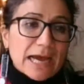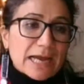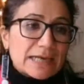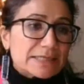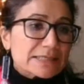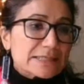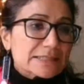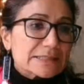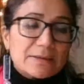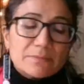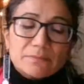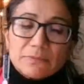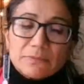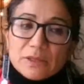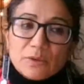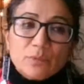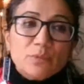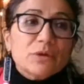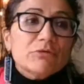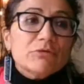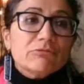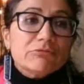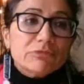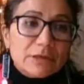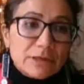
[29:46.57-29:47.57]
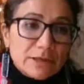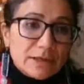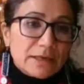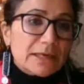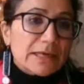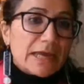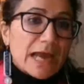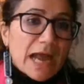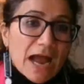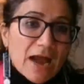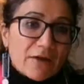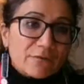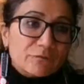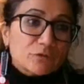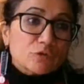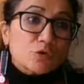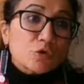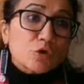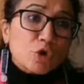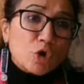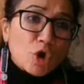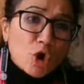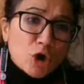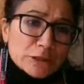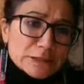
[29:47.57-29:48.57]
that something we really have
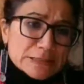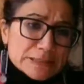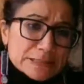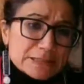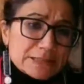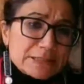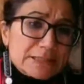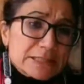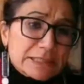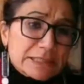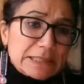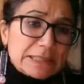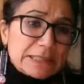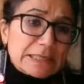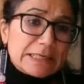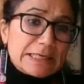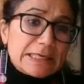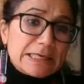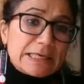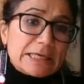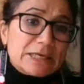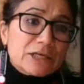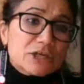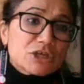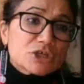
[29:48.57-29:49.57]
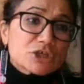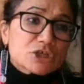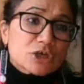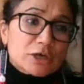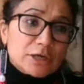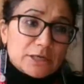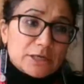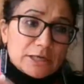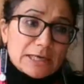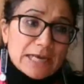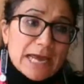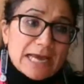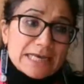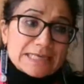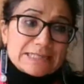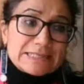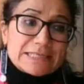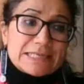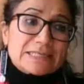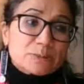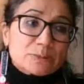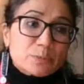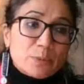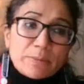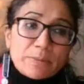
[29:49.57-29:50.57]
to constantly
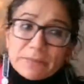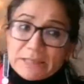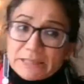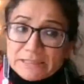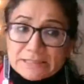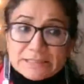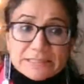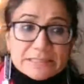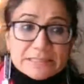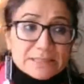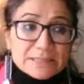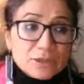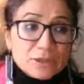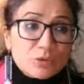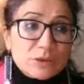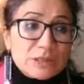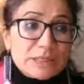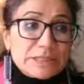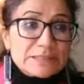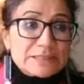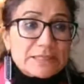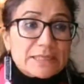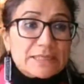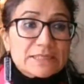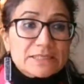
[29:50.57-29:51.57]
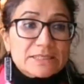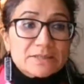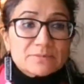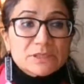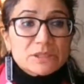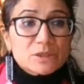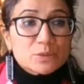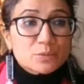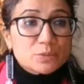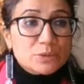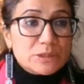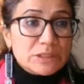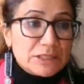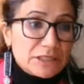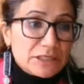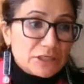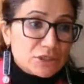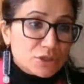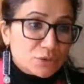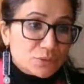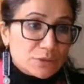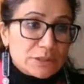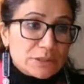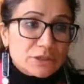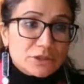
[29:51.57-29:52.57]
internalize as women. This is the only sentiment we
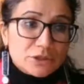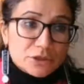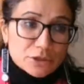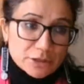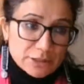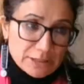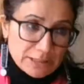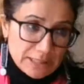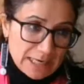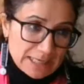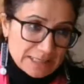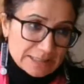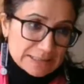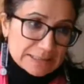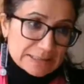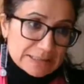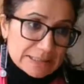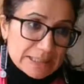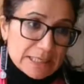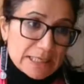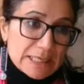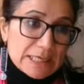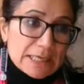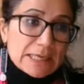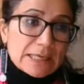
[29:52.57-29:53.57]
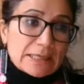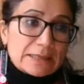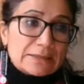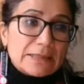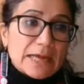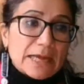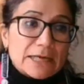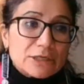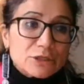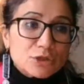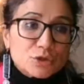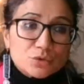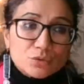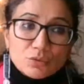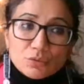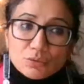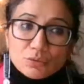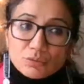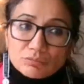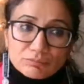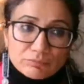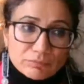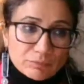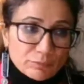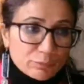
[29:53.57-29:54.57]
need to internalize that, you know,
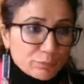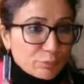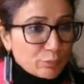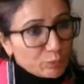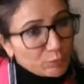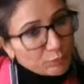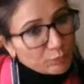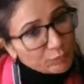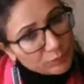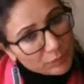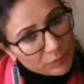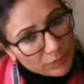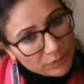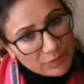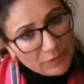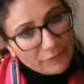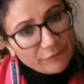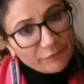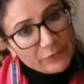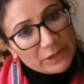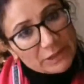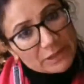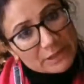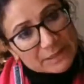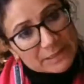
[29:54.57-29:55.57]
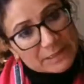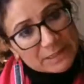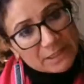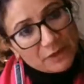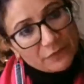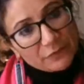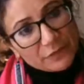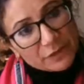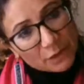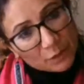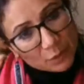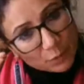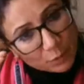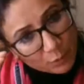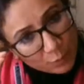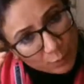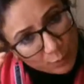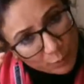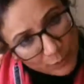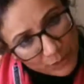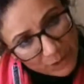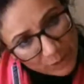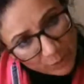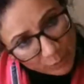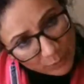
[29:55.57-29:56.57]
hmm. if we deserve it,
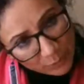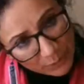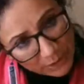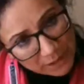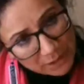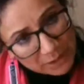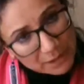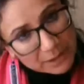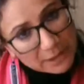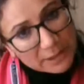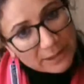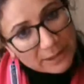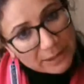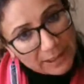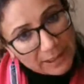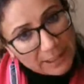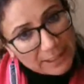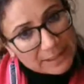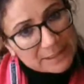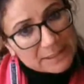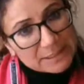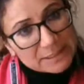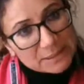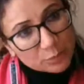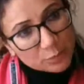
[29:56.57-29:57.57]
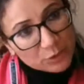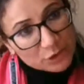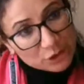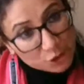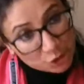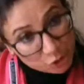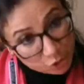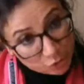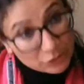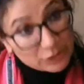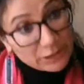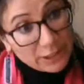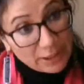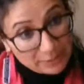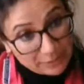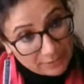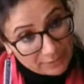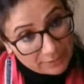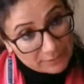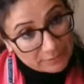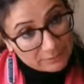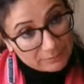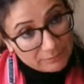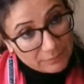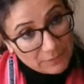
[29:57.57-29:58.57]
we will get it, we should get
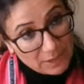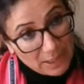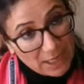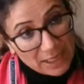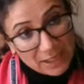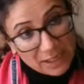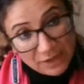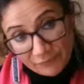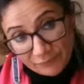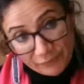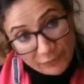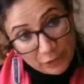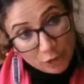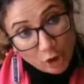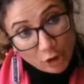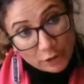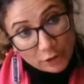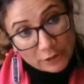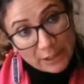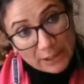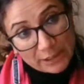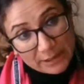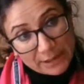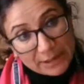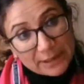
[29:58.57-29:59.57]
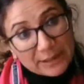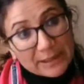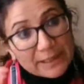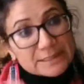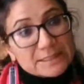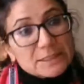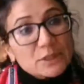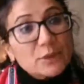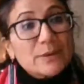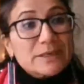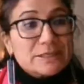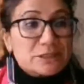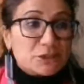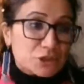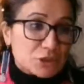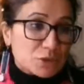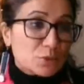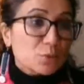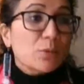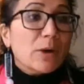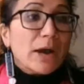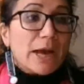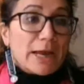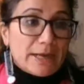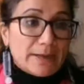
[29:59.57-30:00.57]
it. And if we're not getting, hmm. let's
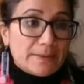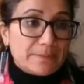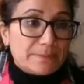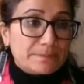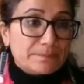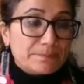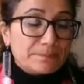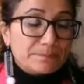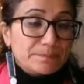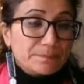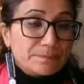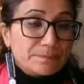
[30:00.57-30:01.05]
question why.